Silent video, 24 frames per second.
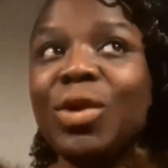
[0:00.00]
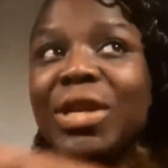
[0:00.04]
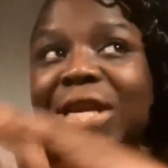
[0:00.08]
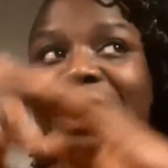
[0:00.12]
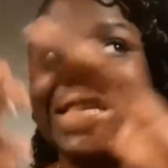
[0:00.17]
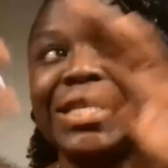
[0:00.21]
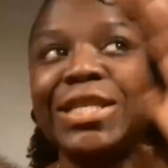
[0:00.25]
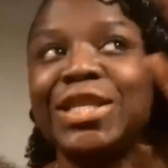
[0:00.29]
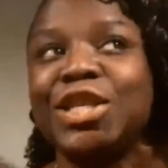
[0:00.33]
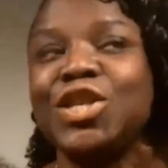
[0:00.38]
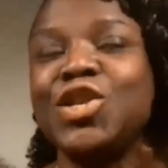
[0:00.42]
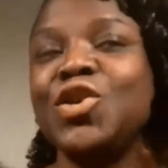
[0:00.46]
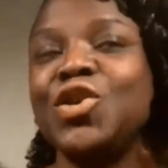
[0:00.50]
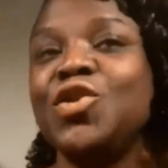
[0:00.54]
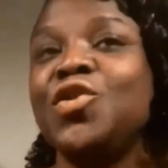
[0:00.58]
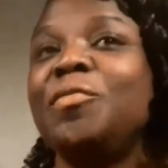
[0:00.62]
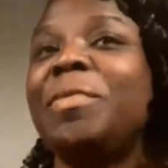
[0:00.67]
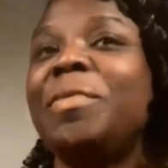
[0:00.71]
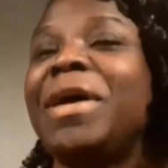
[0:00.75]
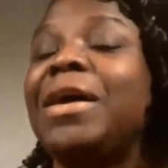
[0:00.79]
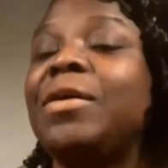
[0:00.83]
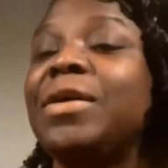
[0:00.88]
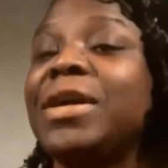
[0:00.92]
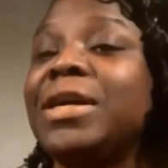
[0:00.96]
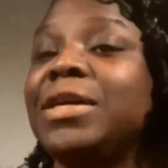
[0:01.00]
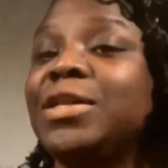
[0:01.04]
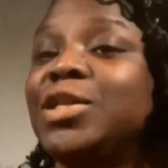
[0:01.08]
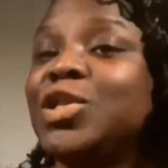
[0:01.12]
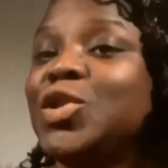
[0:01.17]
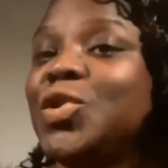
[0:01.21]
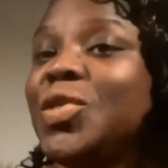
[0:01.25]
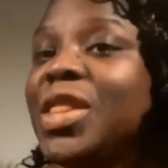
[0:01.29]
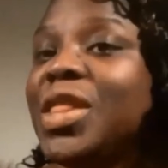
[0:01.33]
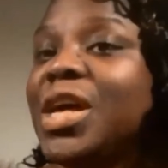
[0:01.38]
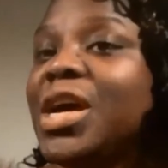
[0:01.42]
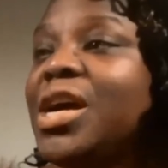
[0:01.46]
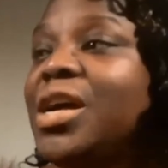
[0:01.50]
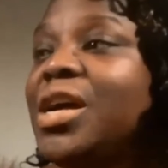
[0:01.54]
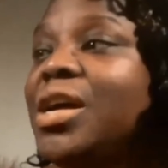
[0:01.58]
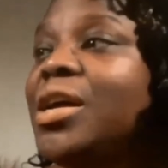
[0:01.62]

We need to know about each other.